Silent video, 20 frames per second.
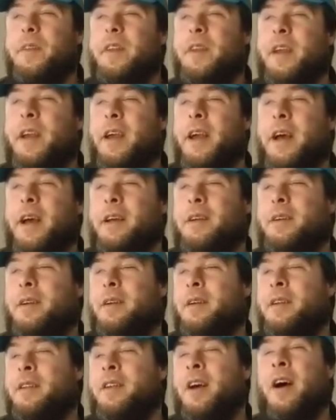yeah,
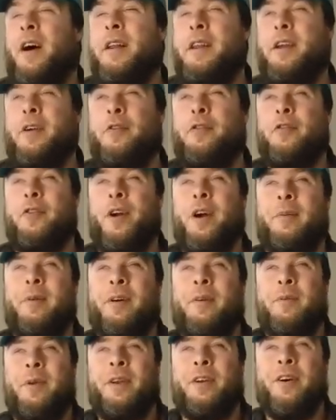it's audio
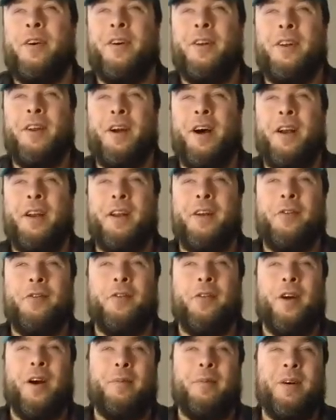drama. We call it an audio
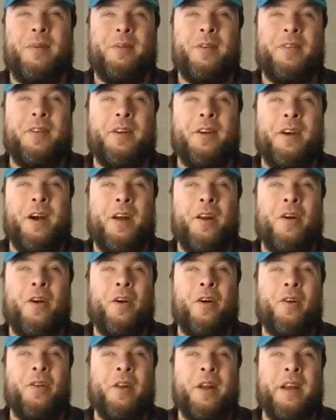drama, but they're not
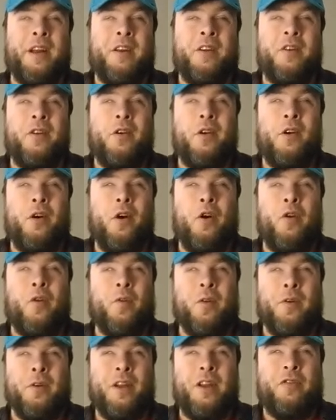all like
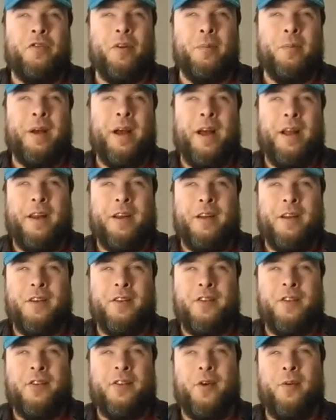overly dramatic
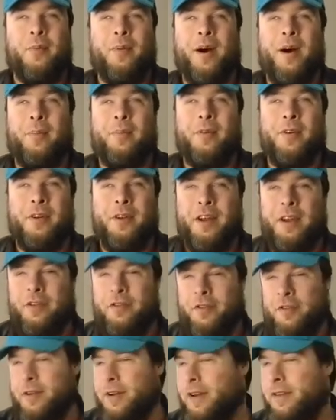and soap
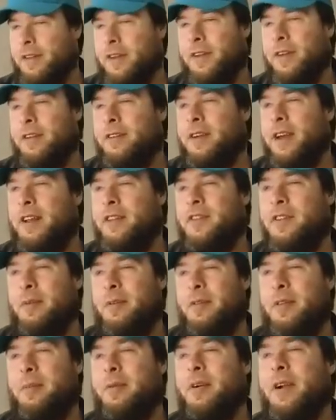opera-ish or anything like that. Some
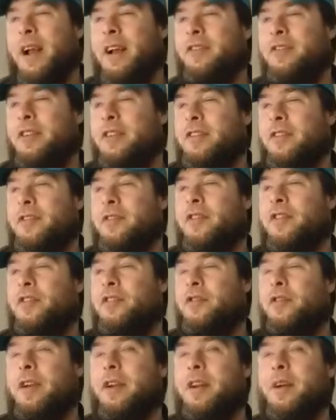of them are actually just
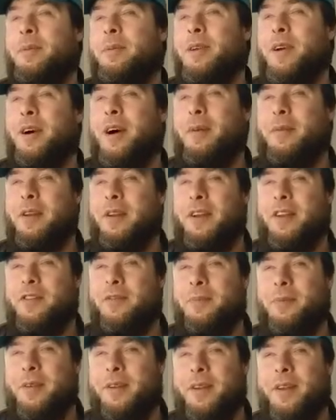straight up comedies,
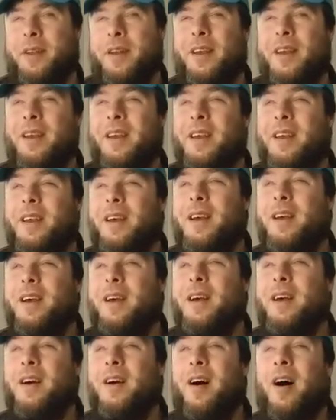but
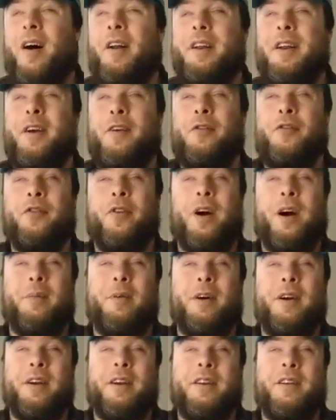audio
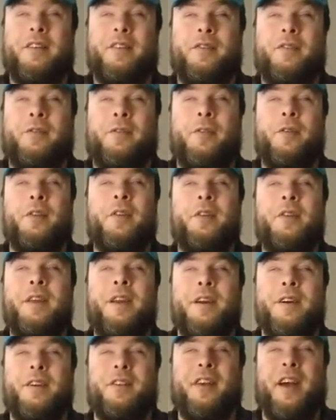drama,
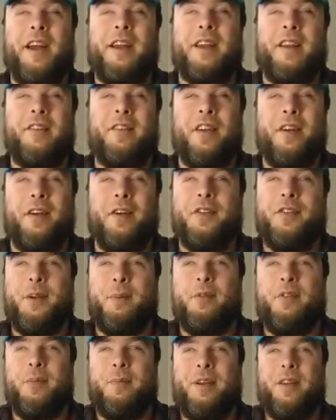near as I can tell,
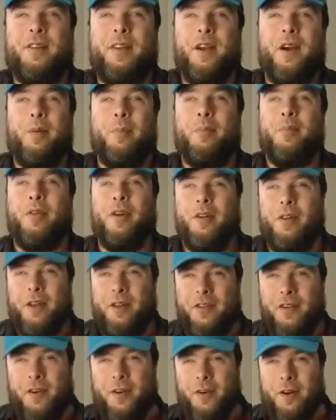seems to be the
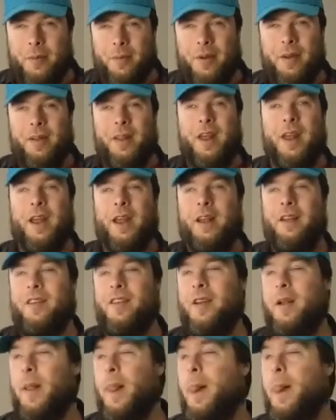umbrella term. And